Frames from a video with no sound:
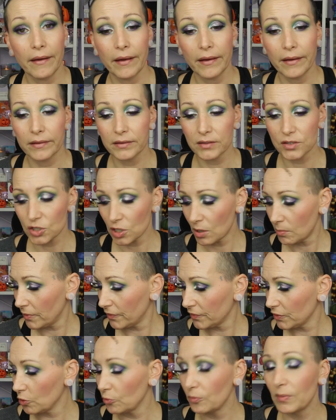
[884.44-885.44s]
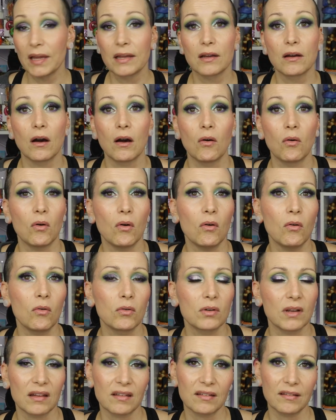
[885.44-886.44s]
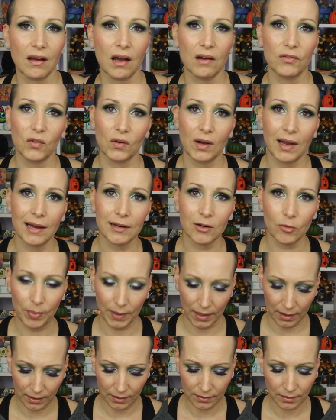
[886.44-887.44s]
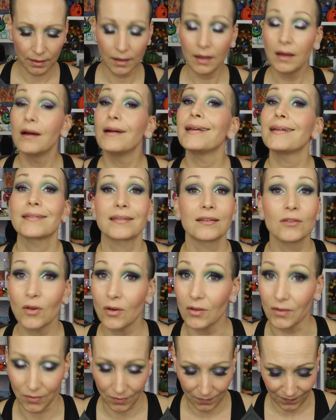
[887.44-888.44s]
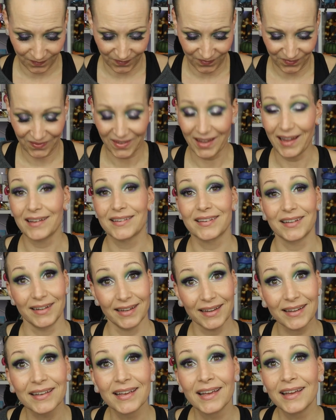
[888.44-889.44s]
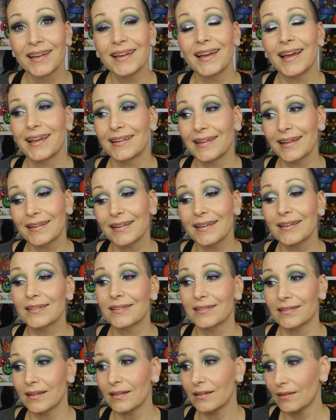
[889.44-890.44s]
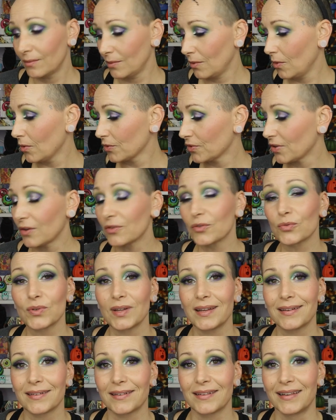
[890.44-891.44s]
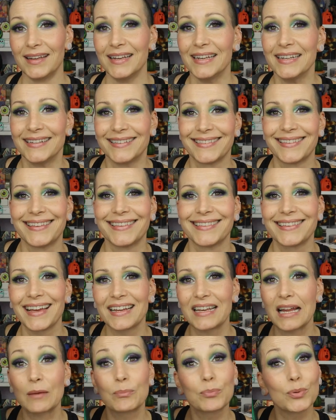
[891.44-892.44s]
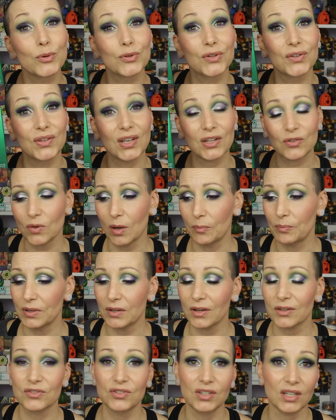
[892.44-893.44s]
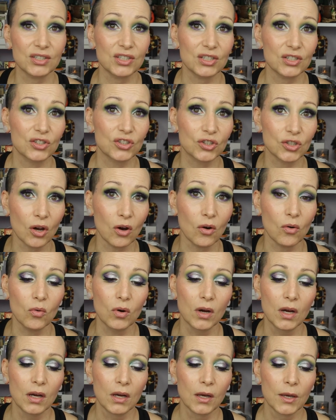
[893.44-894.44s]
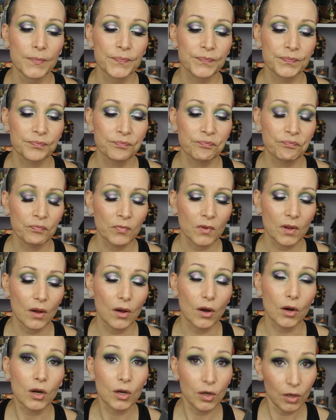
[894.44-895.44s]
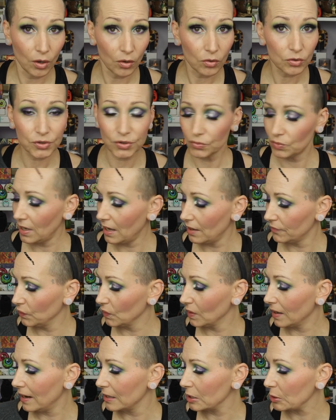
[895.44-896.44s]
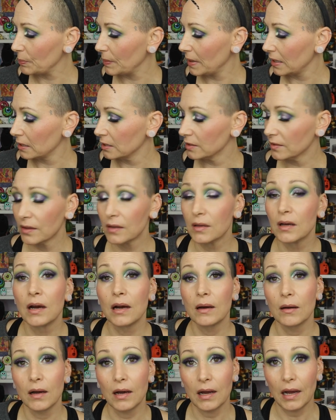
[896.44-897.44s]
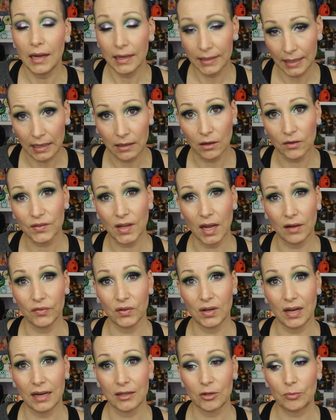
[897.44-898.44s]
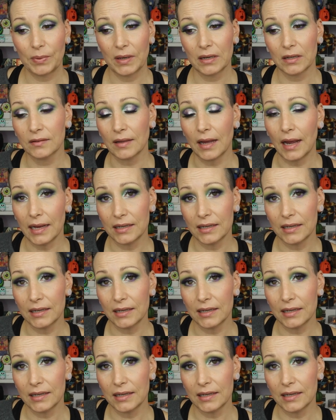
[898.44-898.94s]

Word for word: And some of you may go, oh, that's the avocado palette. It's not, actually. And that is uh, also the reason that I pulled this one, because this is so uh, close to the avocado palette. And I love the avocado palette.